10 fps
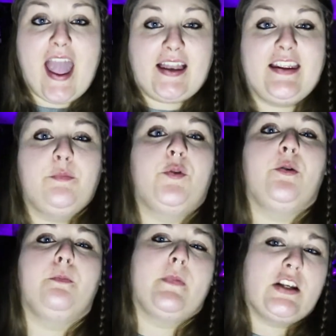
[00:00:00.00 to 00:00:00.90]
any
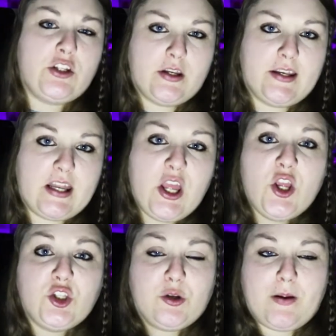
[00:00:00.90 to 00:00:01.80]
permission
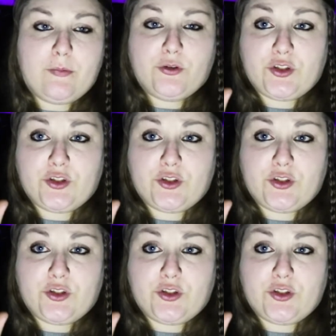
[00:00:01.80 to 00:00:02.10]
to be able